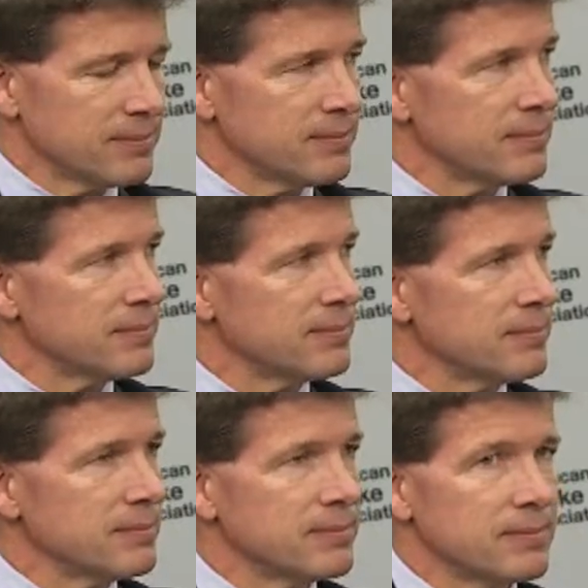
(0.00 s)

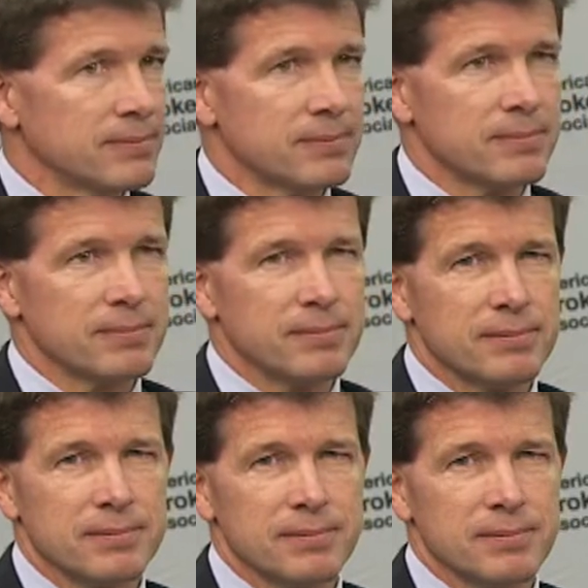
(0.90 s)

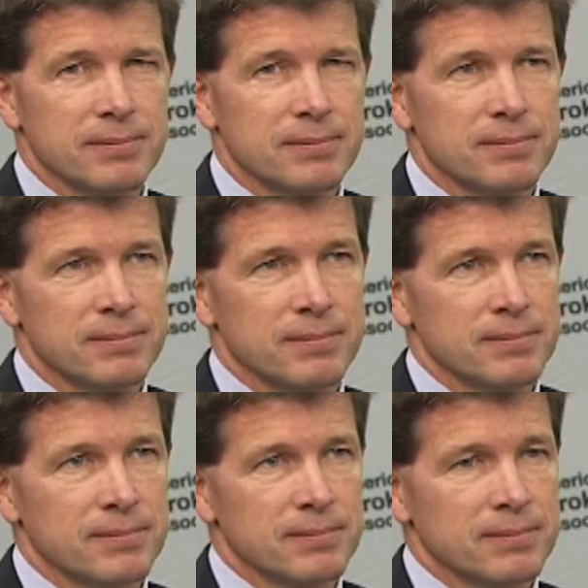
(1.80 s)

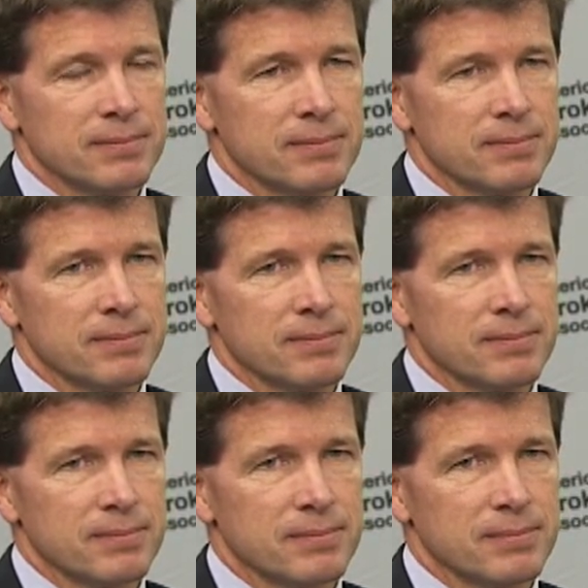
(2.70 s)

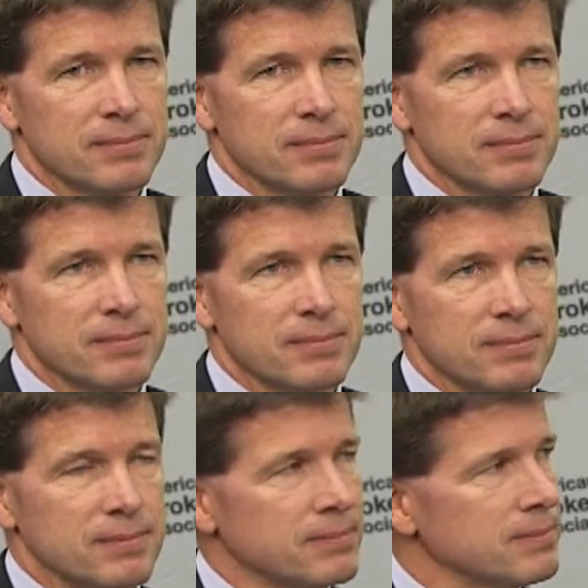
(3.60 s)

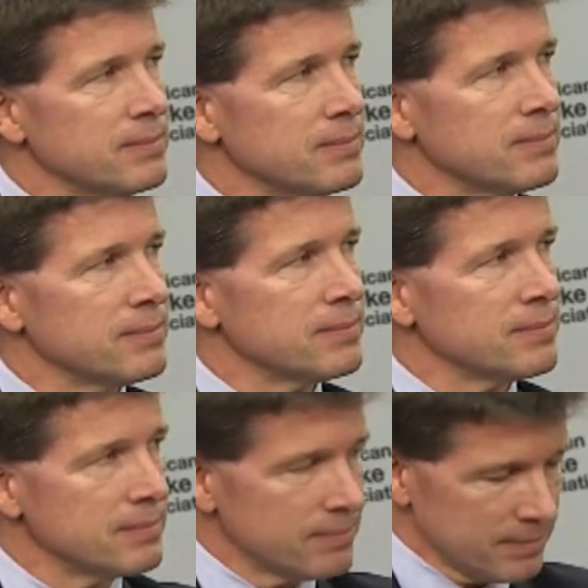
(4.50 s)

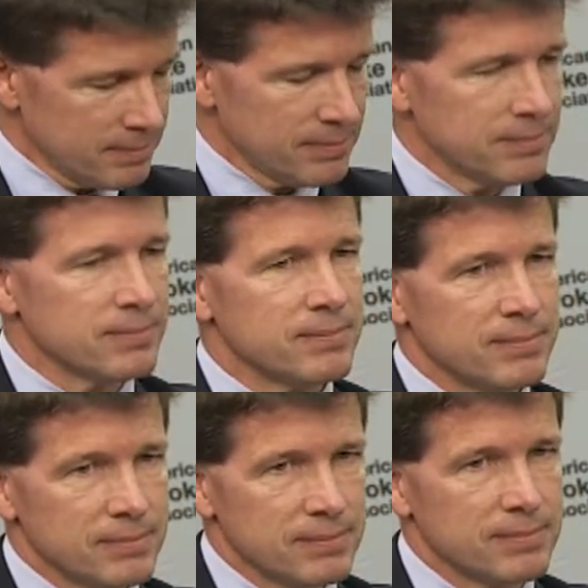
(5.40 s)

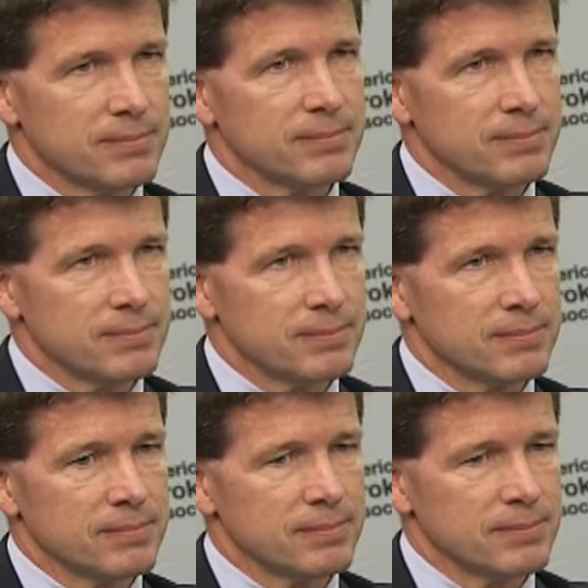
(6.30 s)

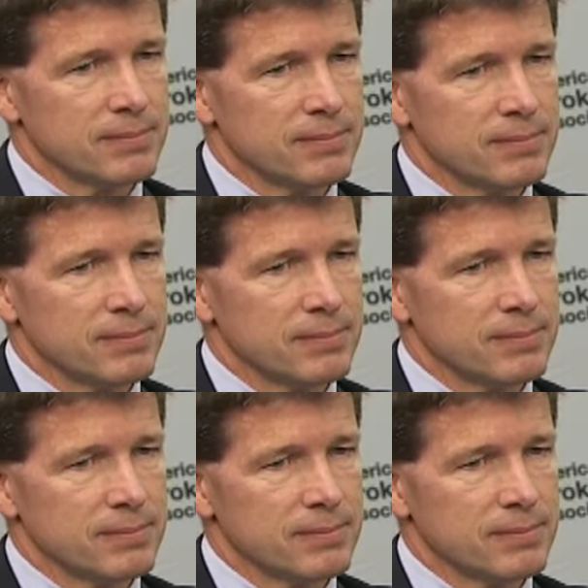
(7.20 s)
This person isn't speaking.